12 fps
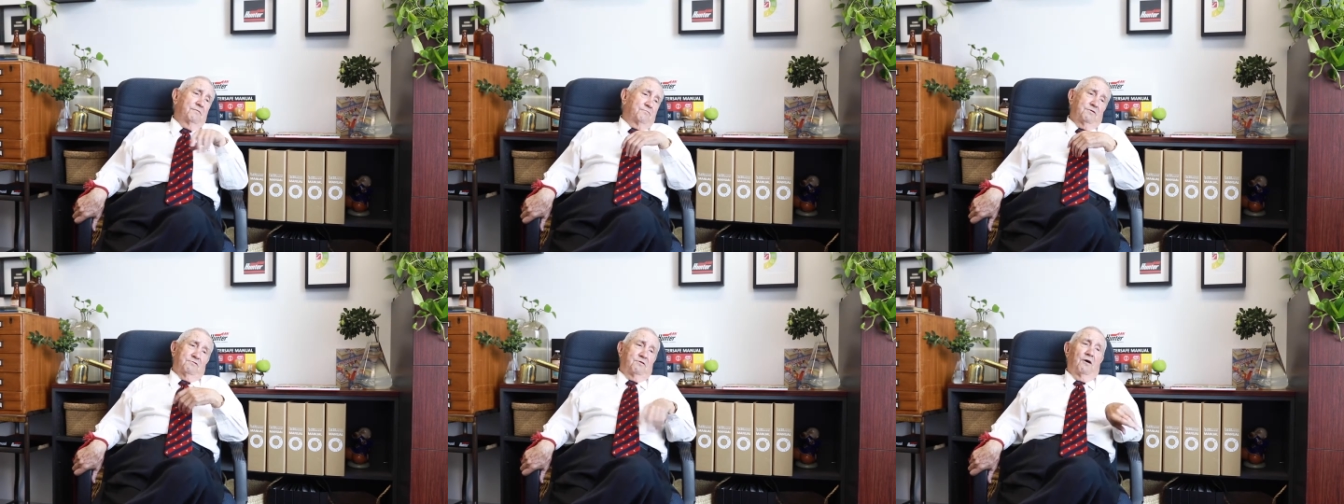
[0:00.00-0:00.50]
I've
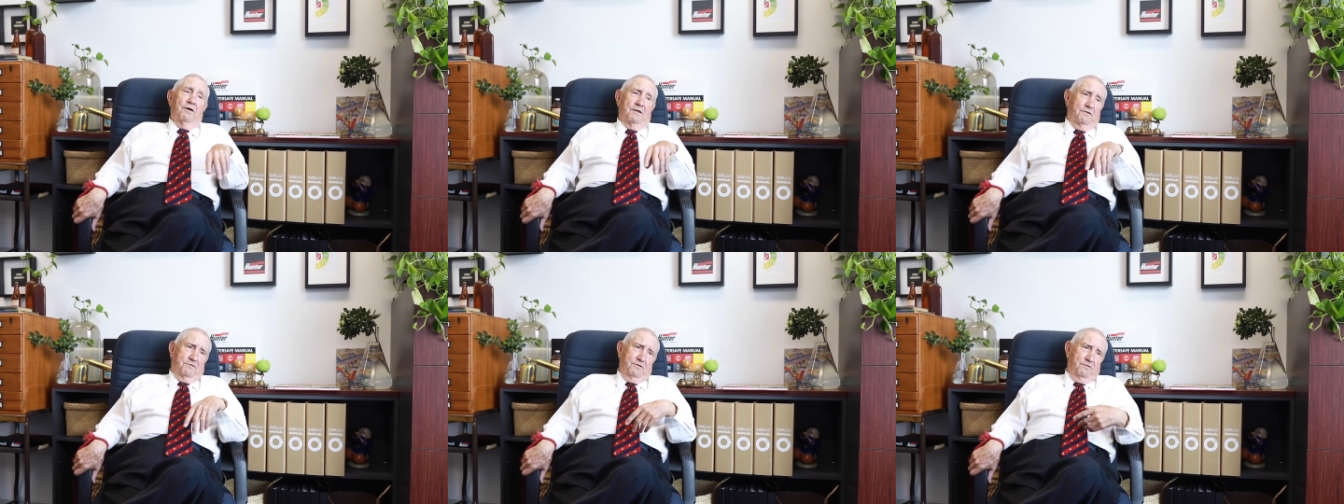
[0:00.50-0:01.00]

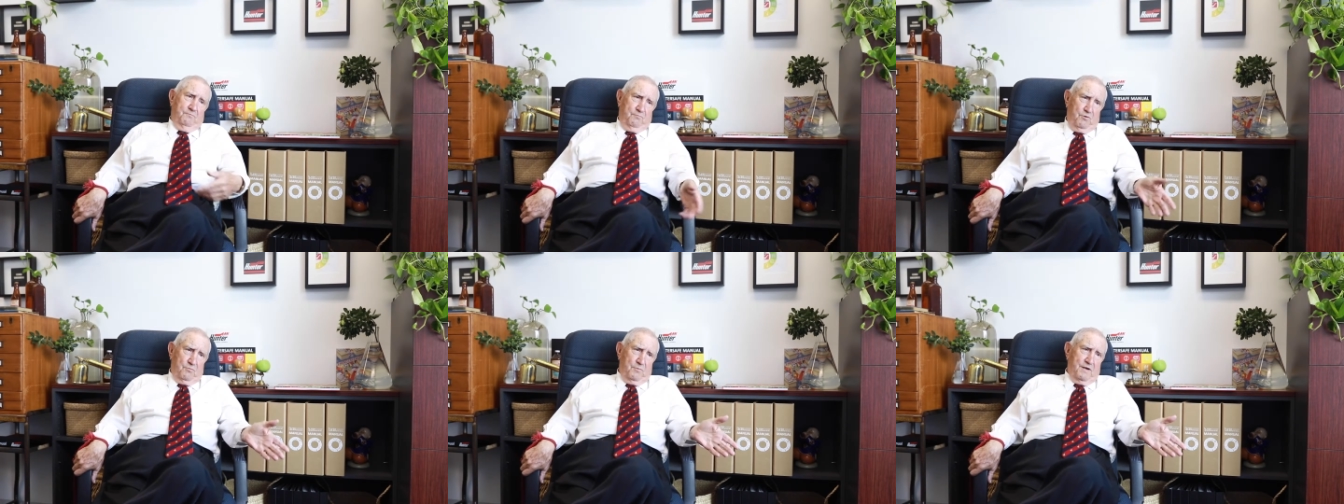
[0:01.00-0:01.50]
decided to
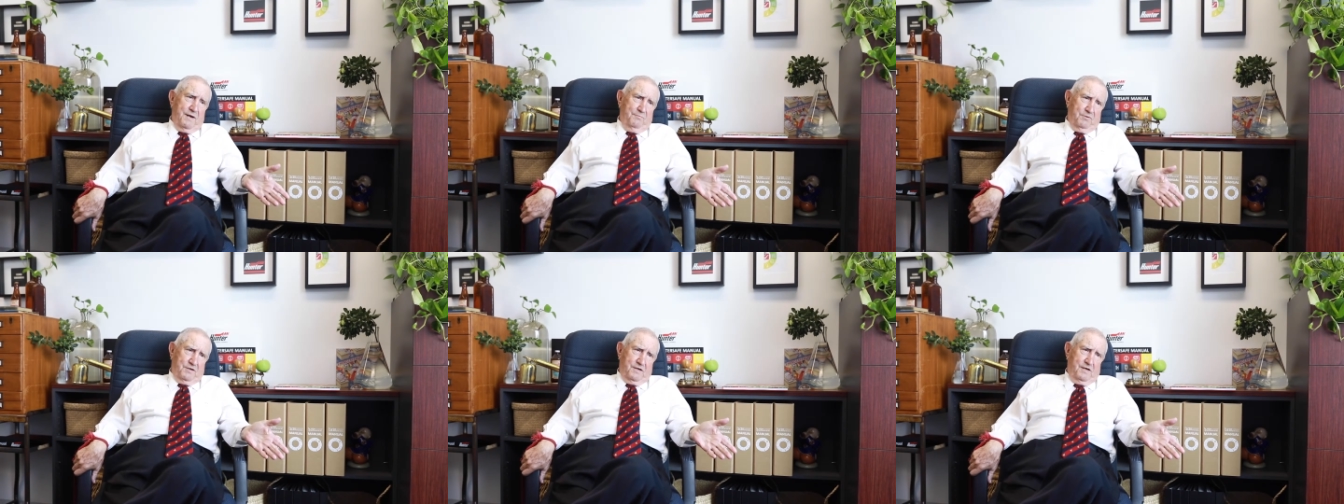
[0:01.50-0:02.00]
pull my
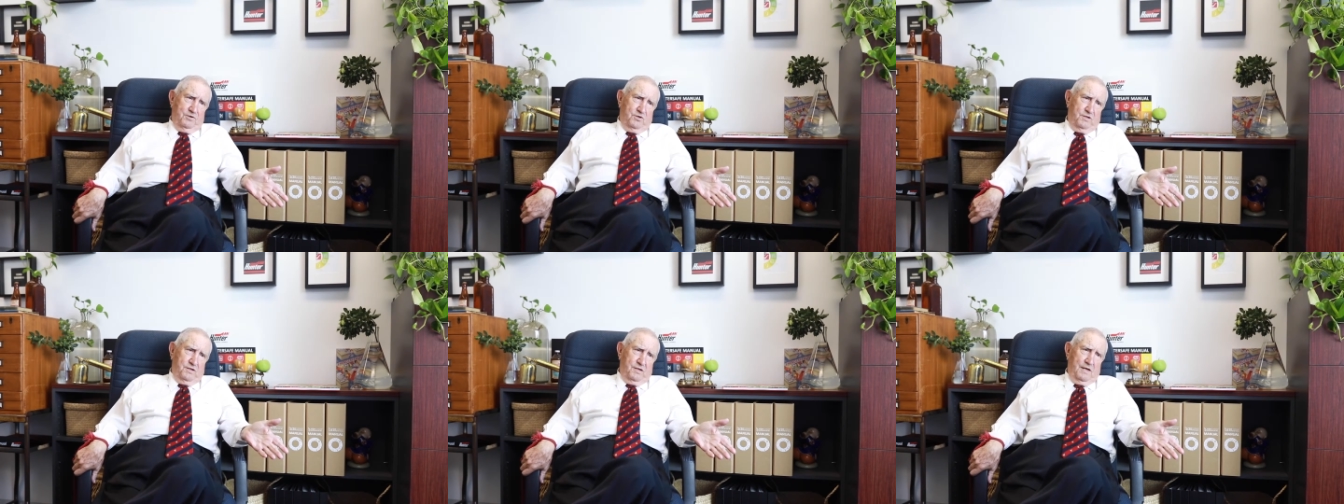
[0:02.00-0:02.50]

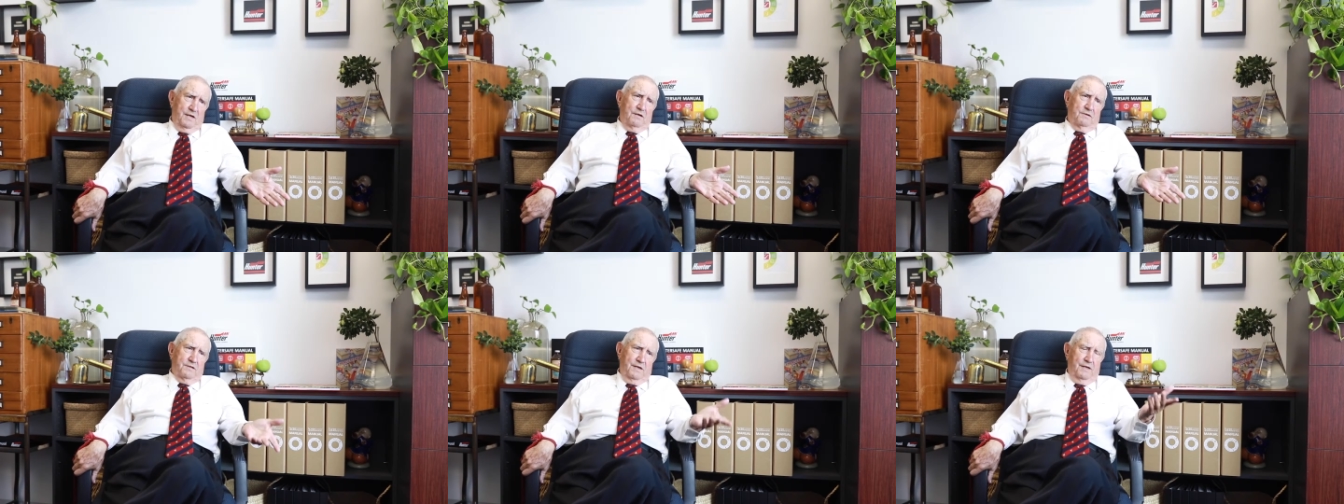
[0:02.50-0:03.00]
application
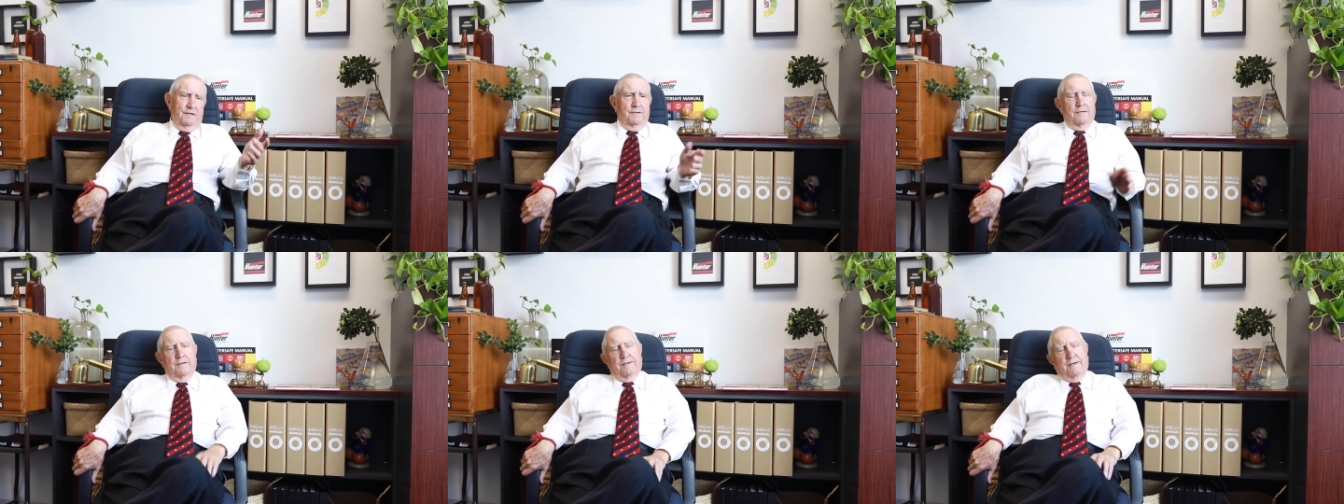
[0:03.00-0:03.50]
out
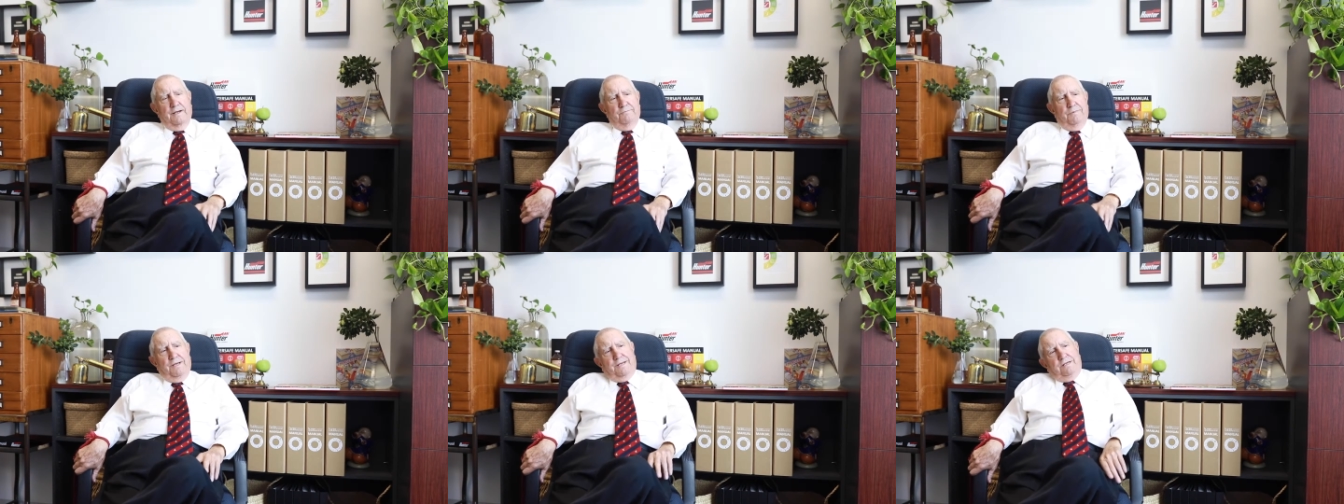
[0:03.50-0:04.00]
and uh, came
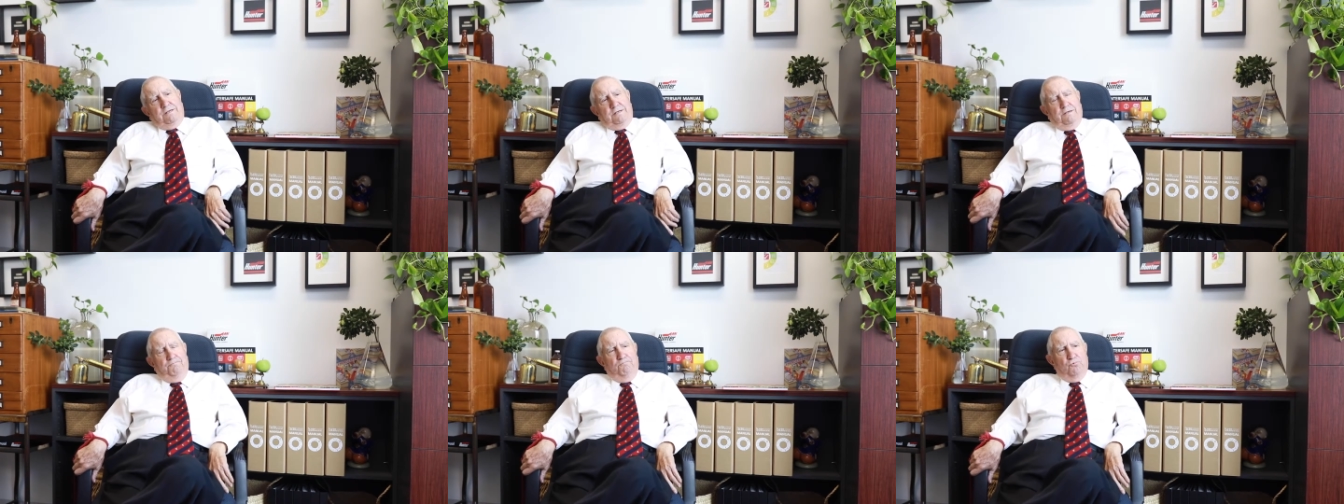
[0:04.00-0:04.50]
back and
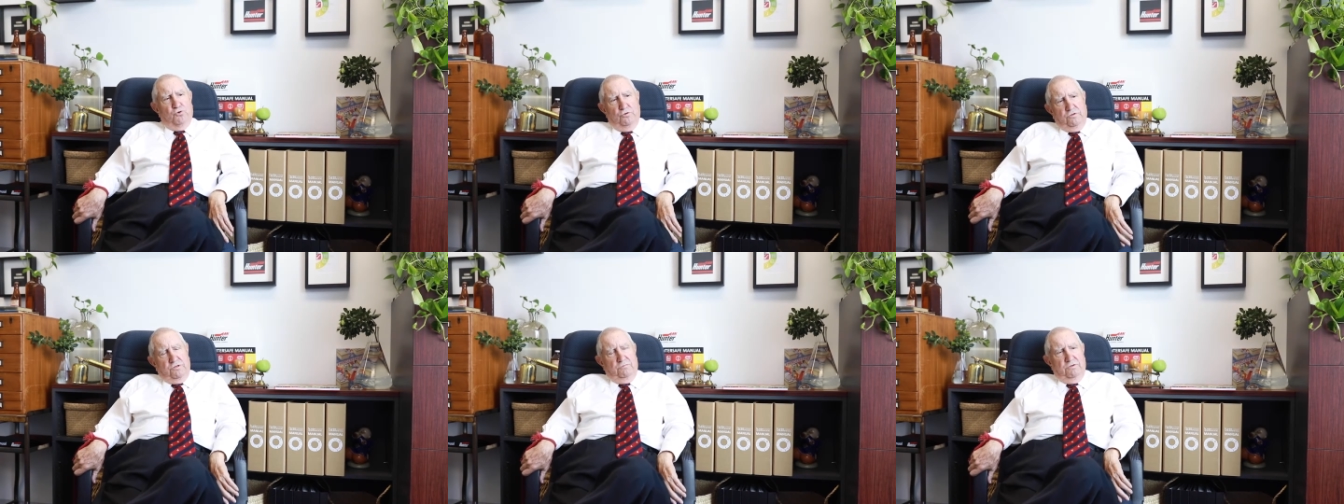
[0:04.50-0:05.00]
uh,
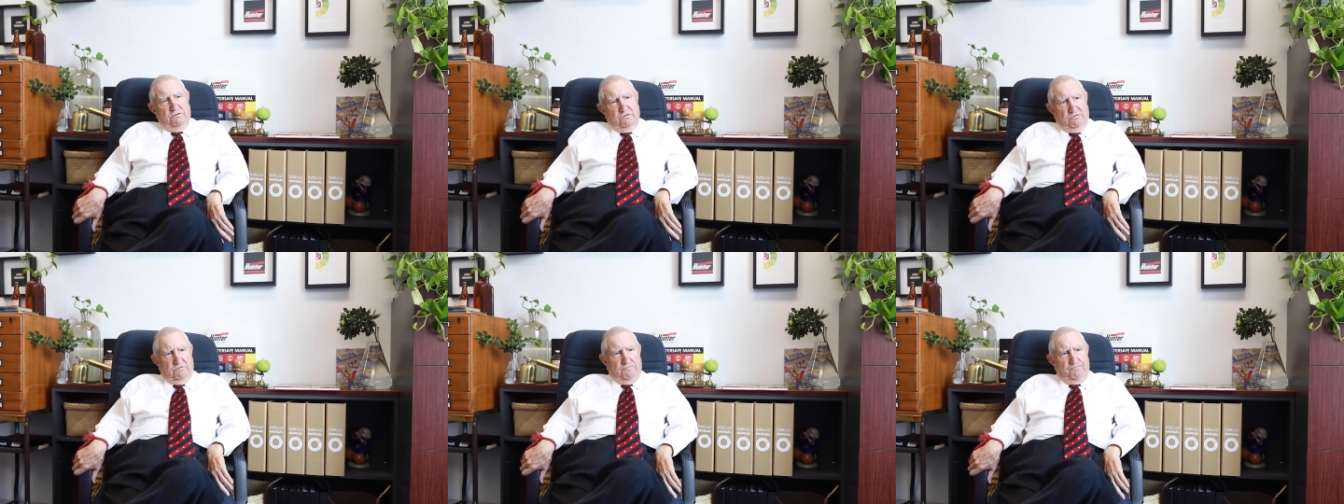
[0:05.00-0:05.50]
joined the
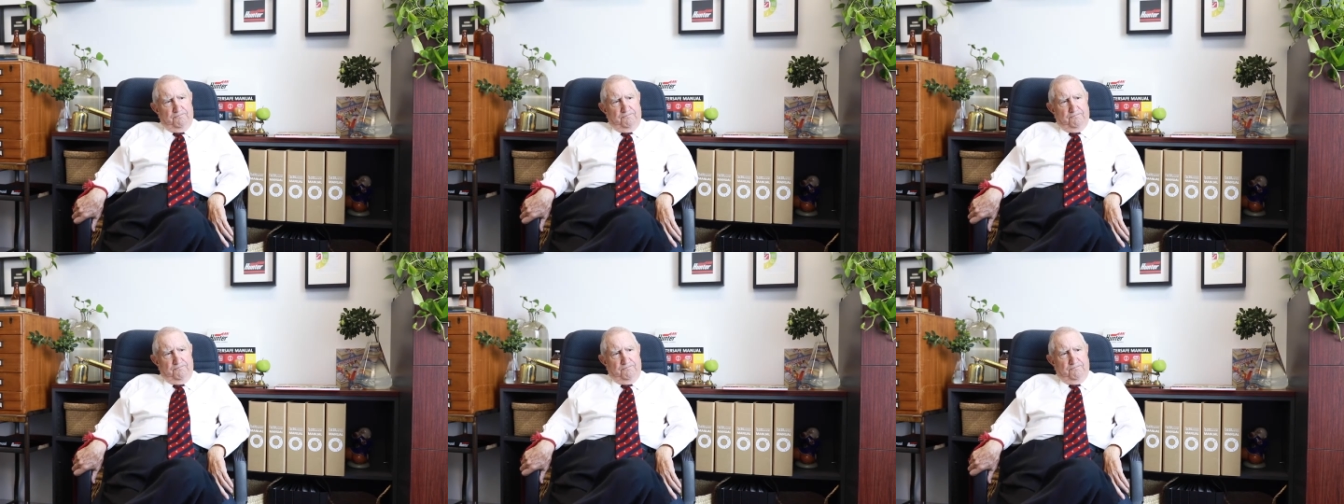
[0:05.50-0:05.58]
business.